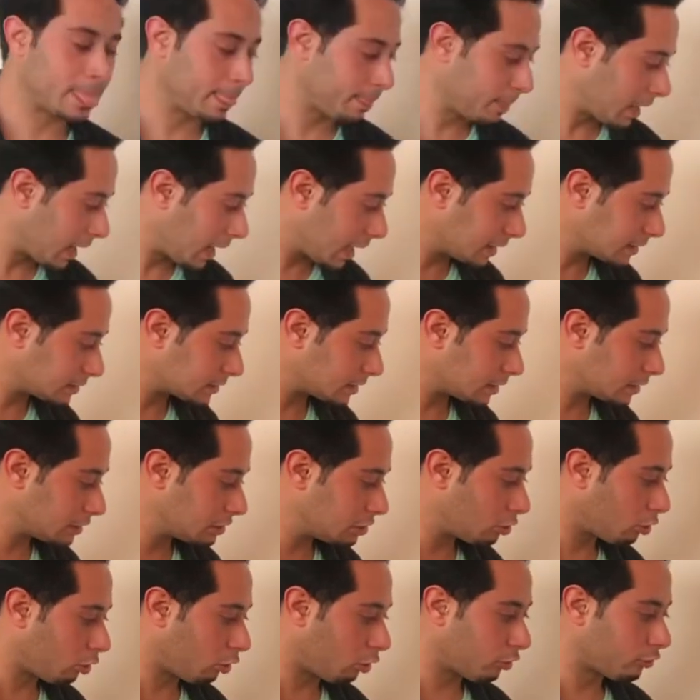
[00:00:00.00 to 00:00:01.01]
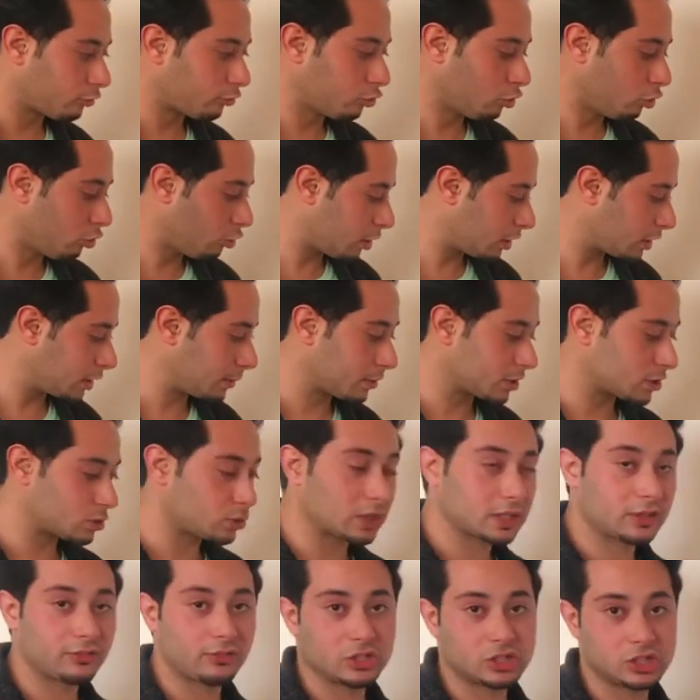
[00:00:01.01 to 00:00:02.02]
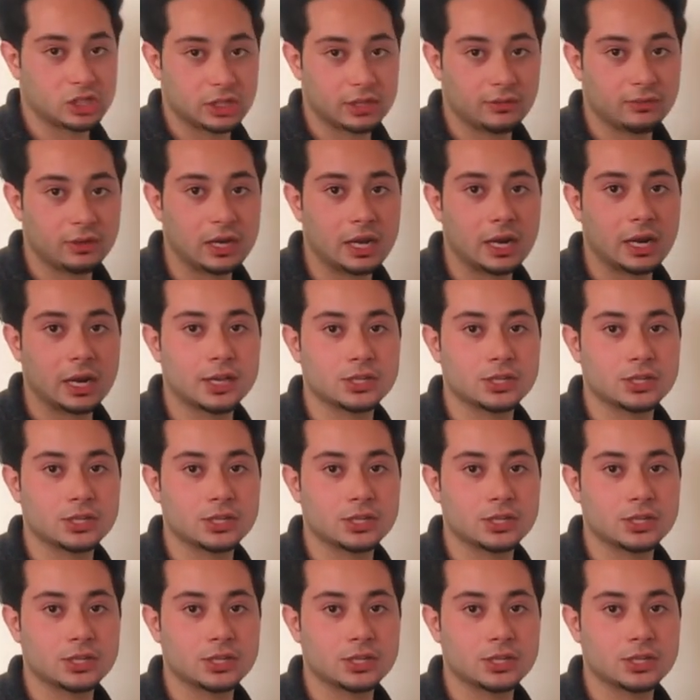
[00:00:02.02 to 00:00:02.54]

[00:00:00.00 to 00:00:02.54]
And there are 4 demonstrative adjectives in English,